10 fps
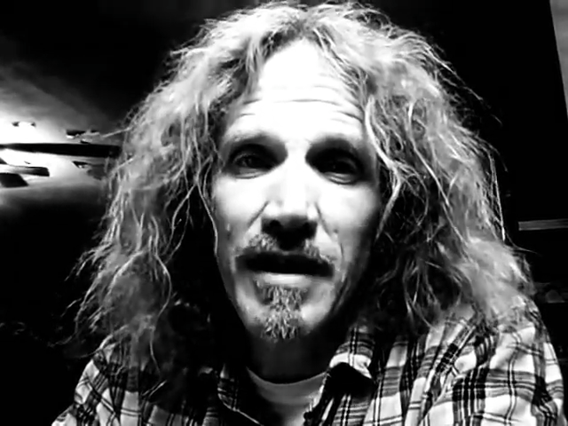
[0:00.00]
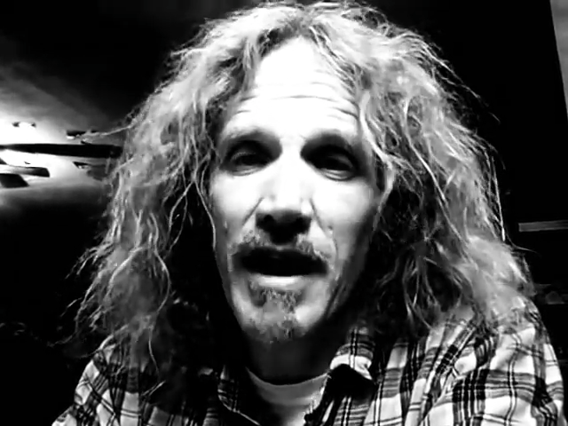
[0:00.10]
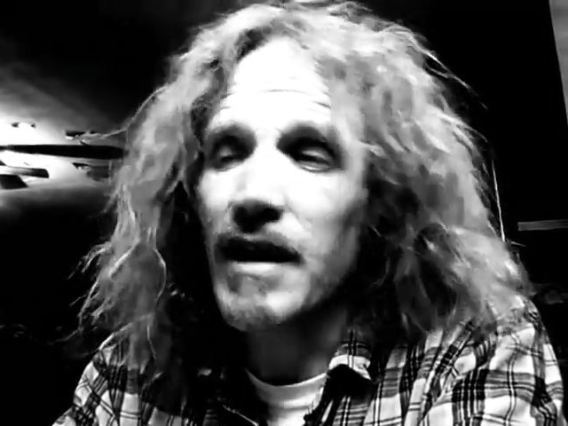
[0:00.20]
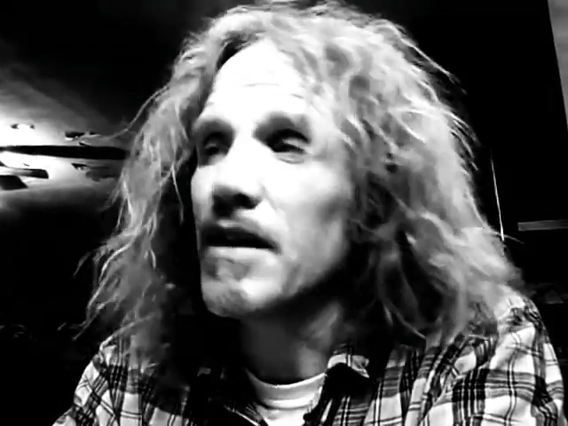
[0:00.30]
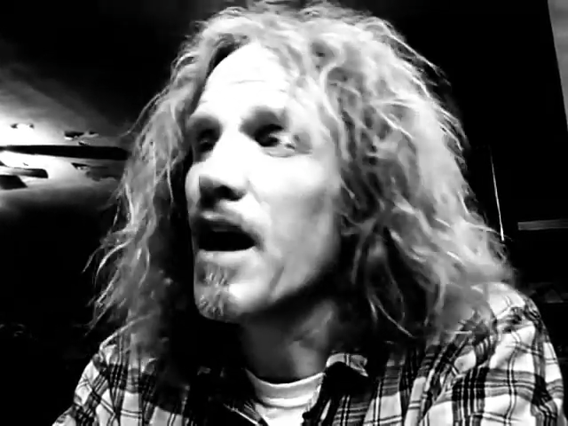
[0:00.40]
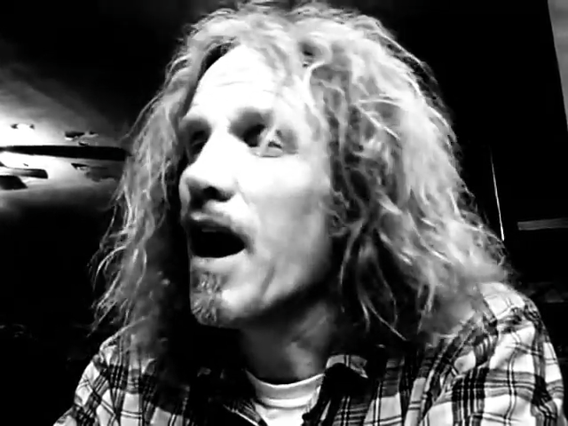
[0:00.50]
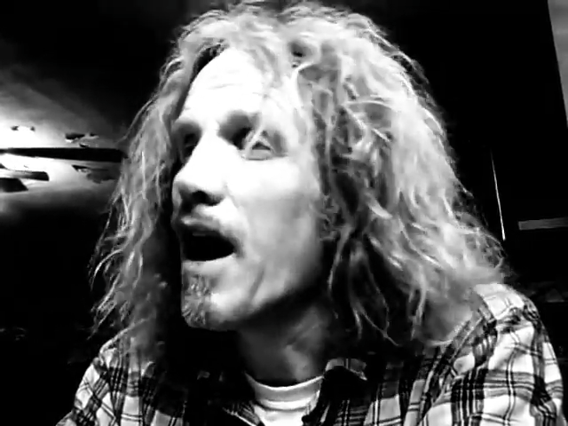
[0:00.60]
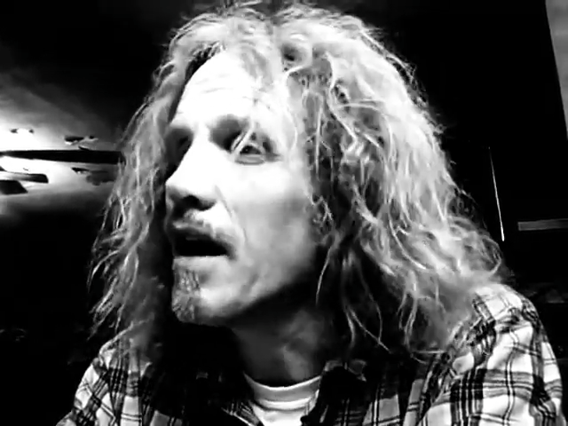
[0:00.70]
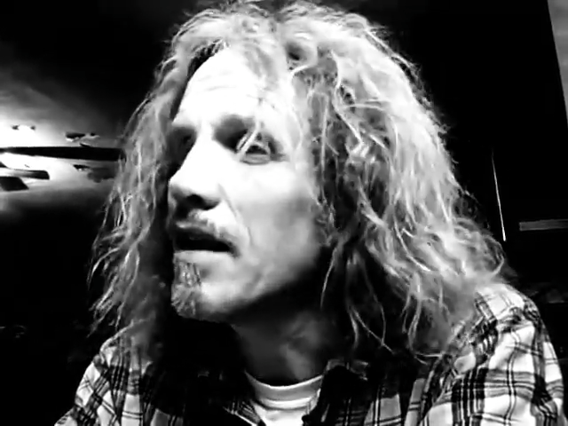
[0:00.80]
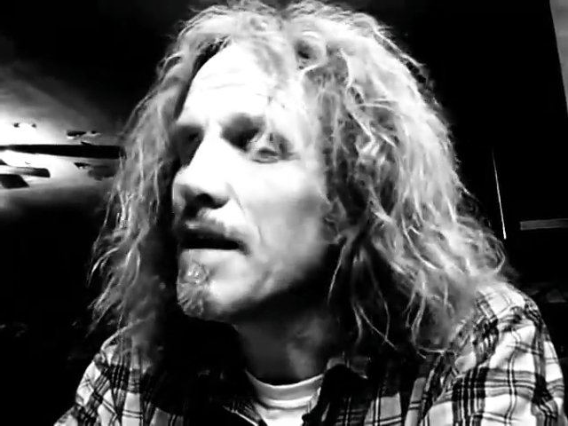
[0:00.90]
I could
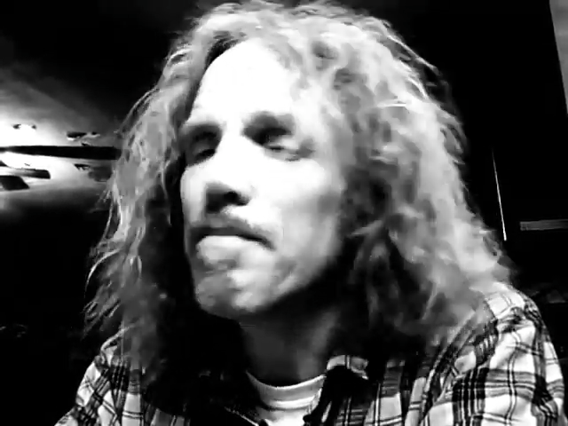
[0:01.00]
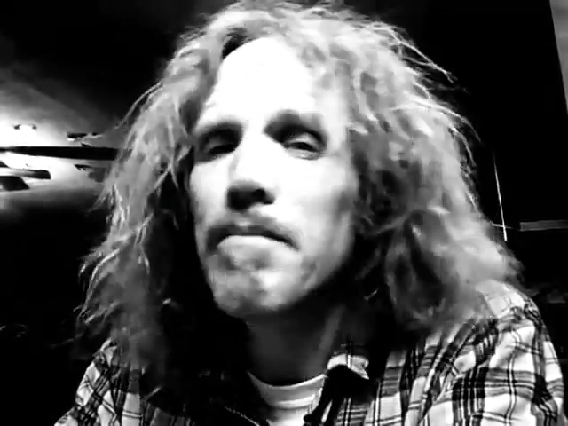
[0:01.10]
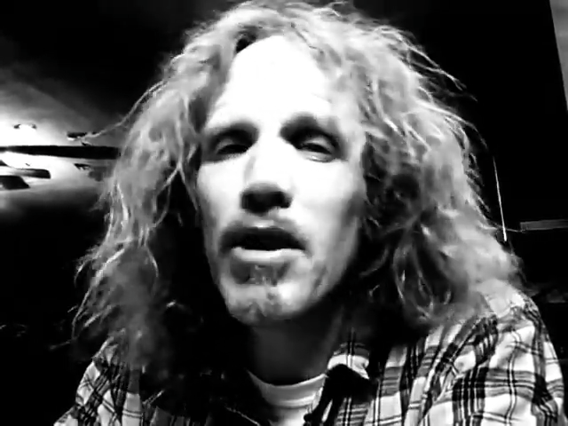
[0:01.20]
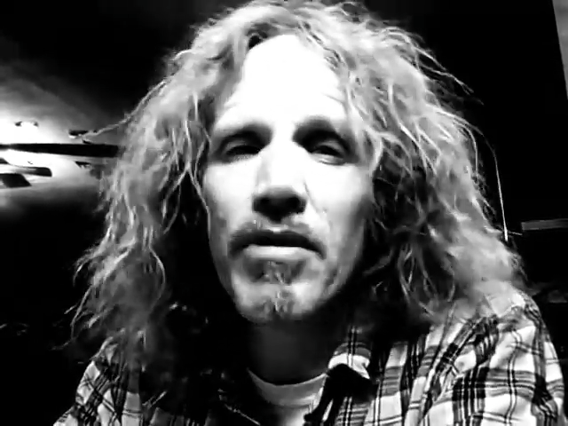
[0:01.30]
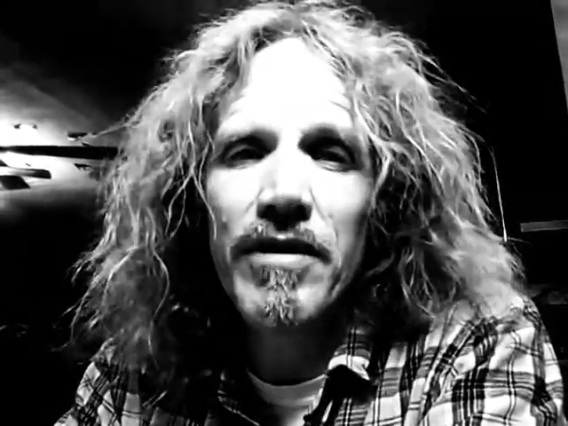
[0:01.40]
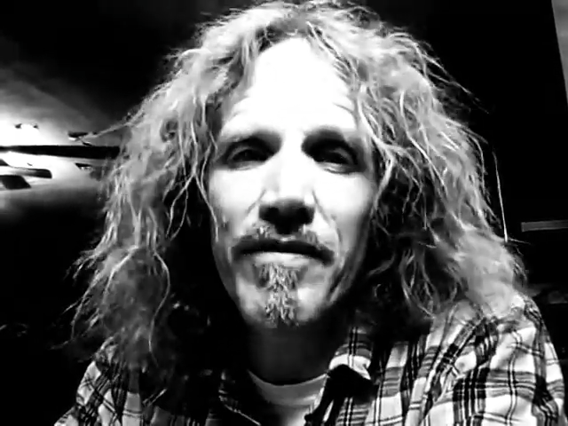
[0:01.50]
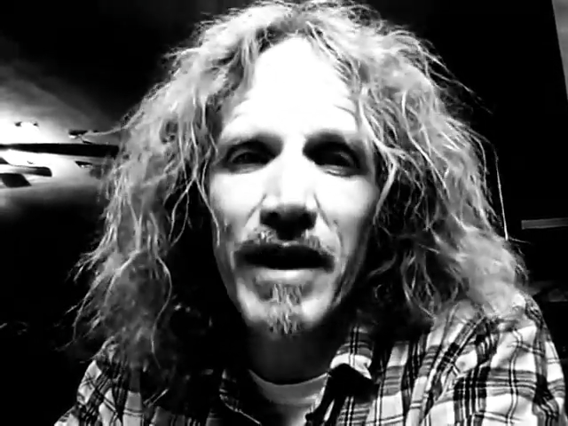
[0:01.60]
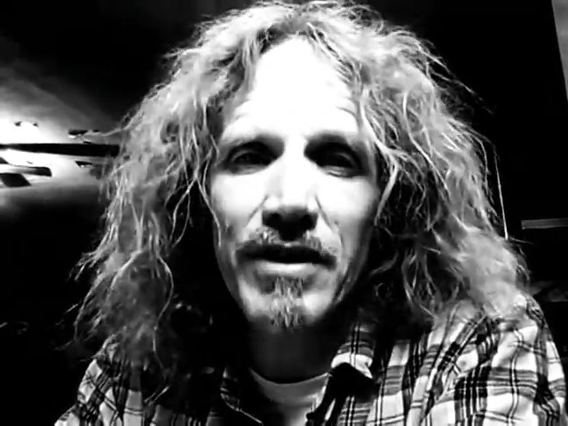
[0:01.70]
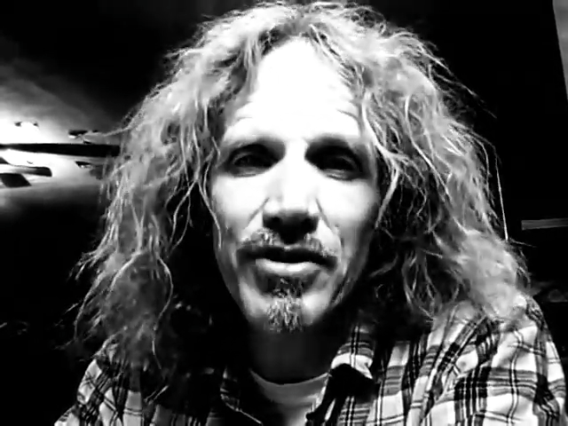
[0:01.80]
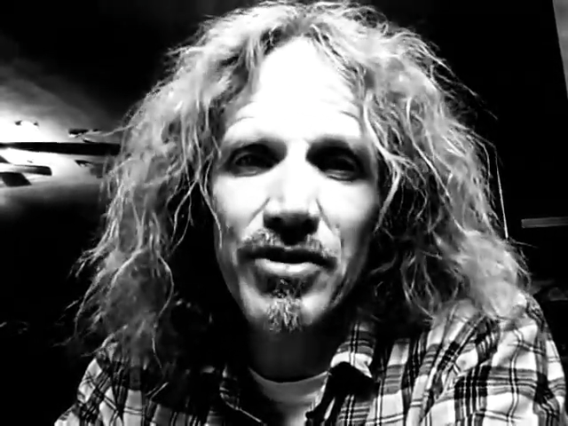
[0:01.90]
highly
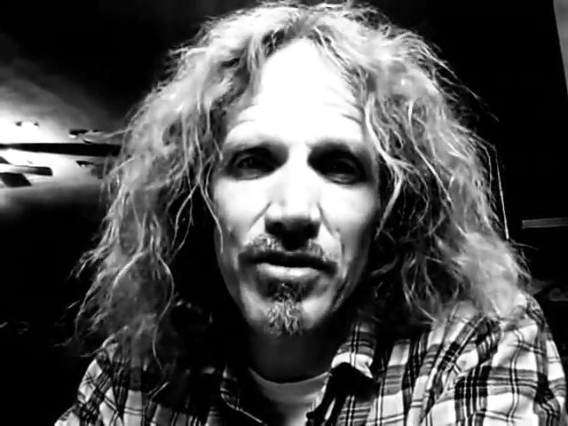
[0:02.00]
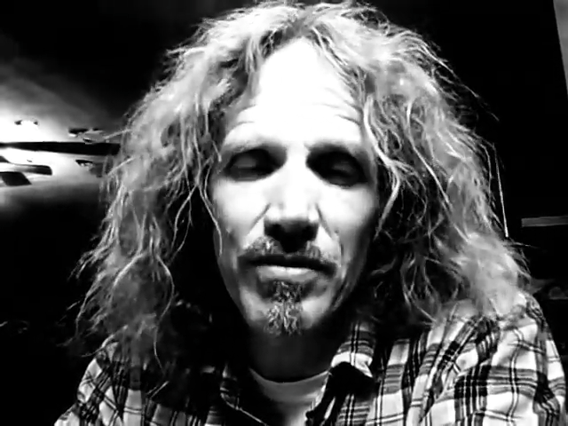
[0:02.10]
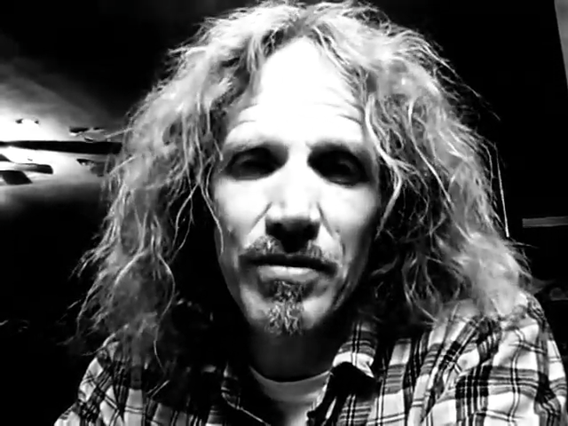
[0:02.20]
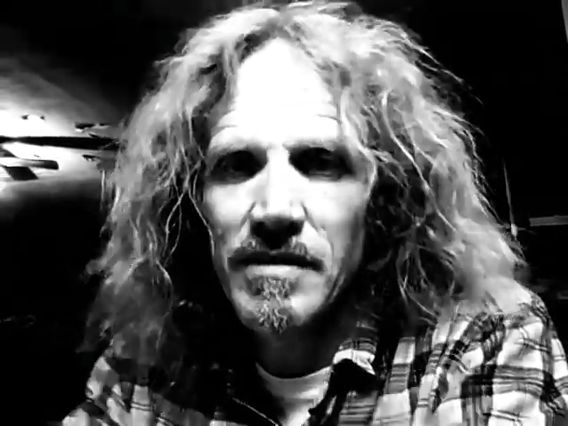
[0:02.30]
motivate you.